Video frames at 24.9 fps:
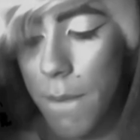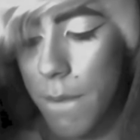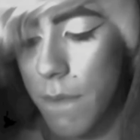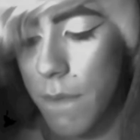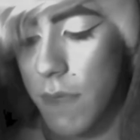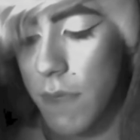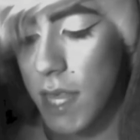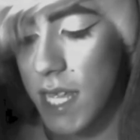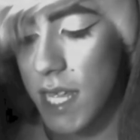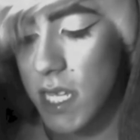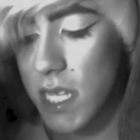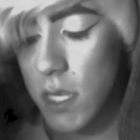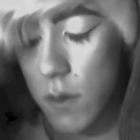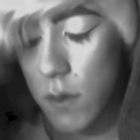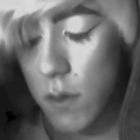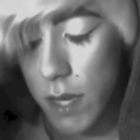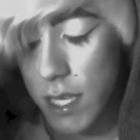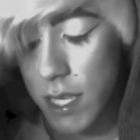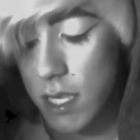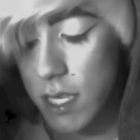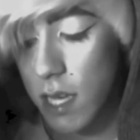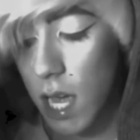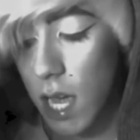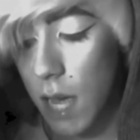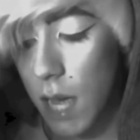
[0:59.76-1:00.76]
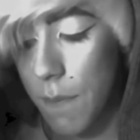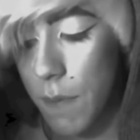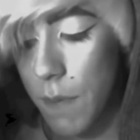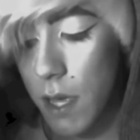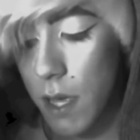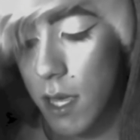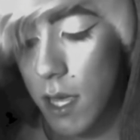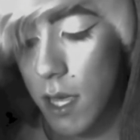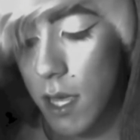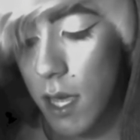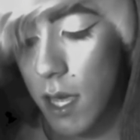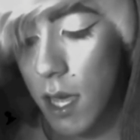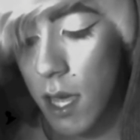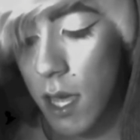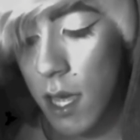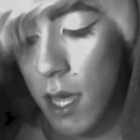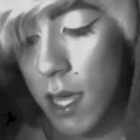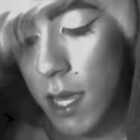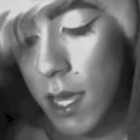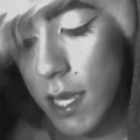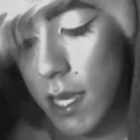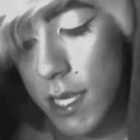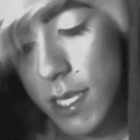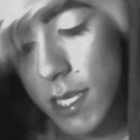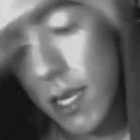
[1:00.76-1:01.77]
This week's topic
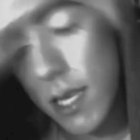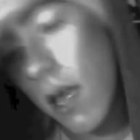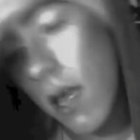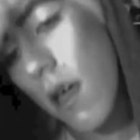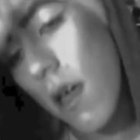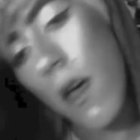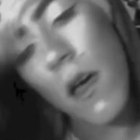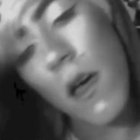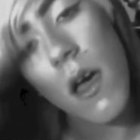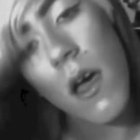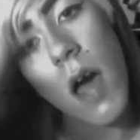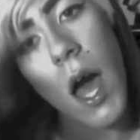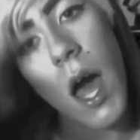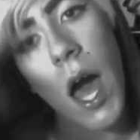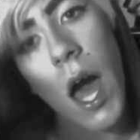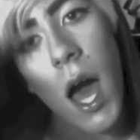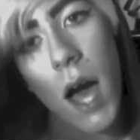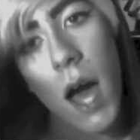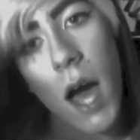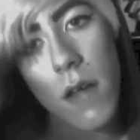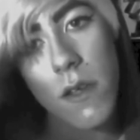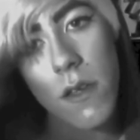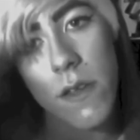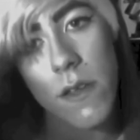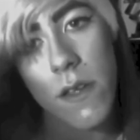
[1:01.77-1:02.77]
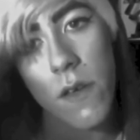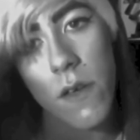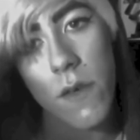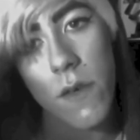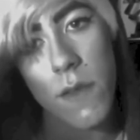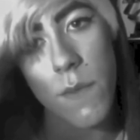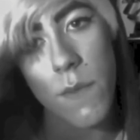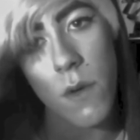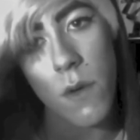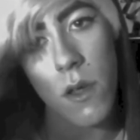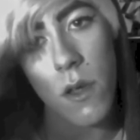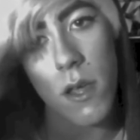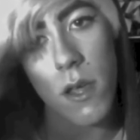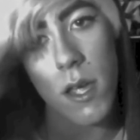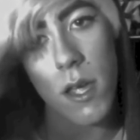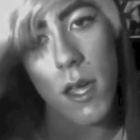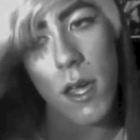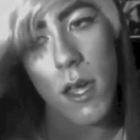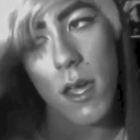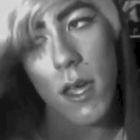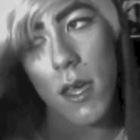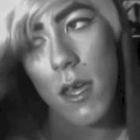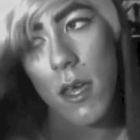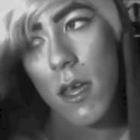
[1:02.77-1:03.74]
is how to deal with bullying.